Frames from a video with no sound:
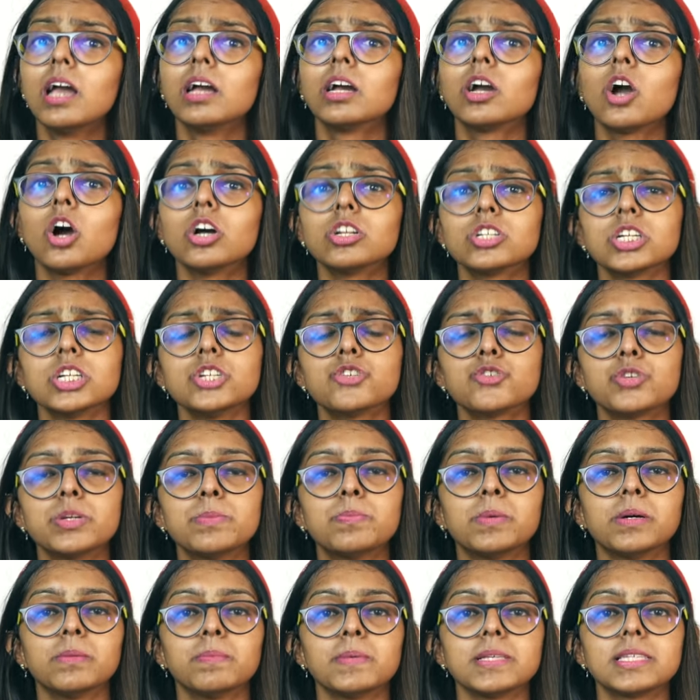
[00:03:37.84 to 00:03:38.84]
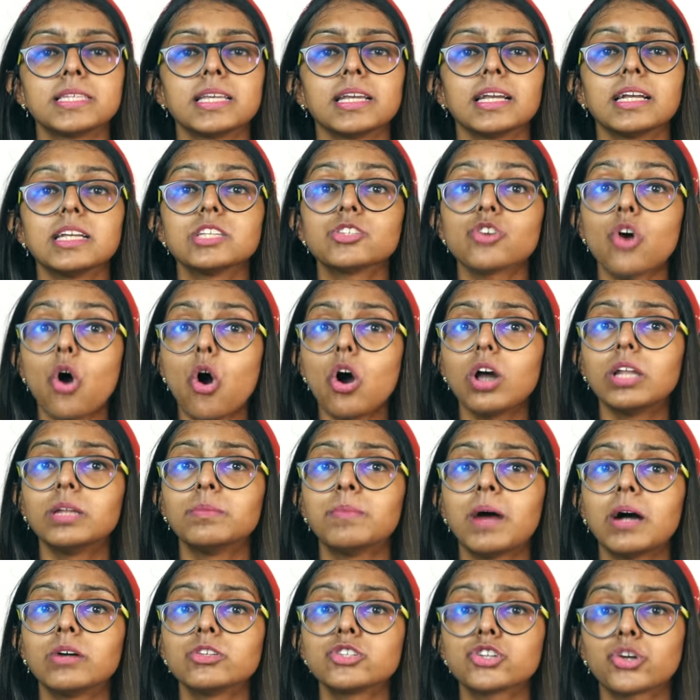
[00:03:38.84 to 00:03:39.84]
Content repurposing is all
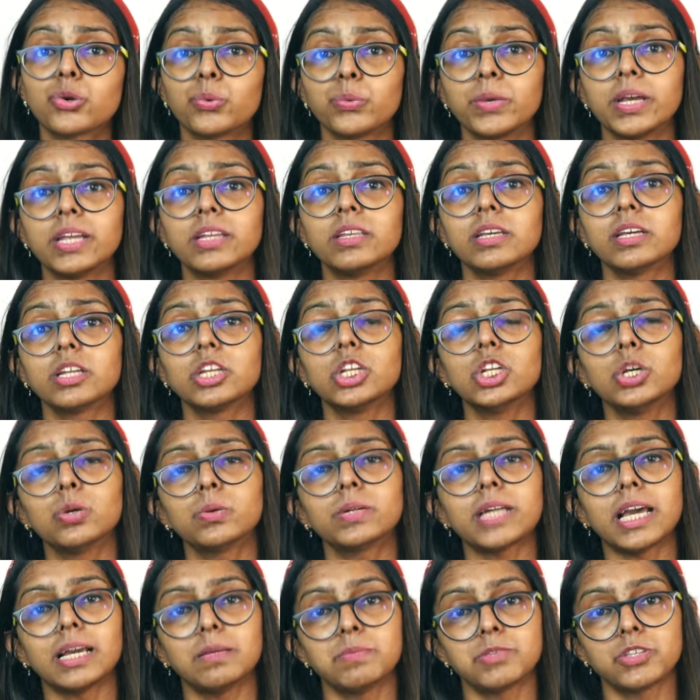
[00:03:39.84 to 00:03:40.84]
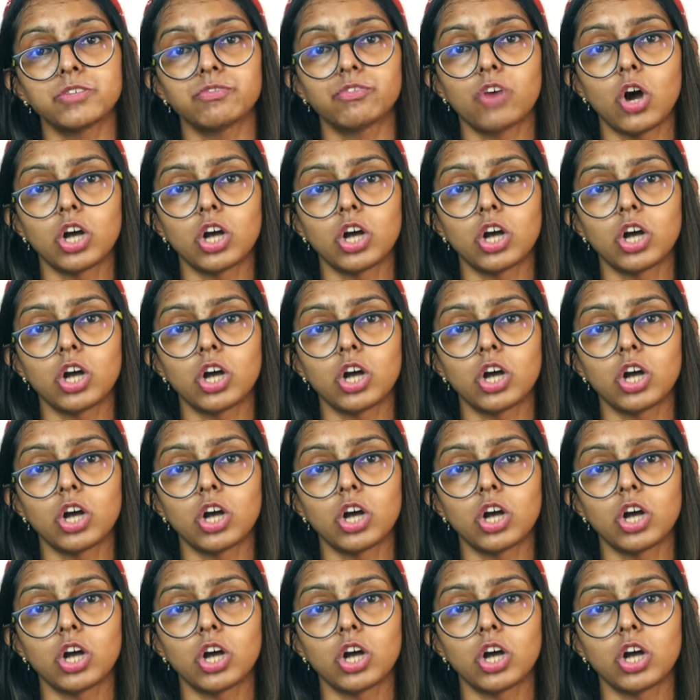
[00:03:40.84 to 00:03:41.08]
about creating new types of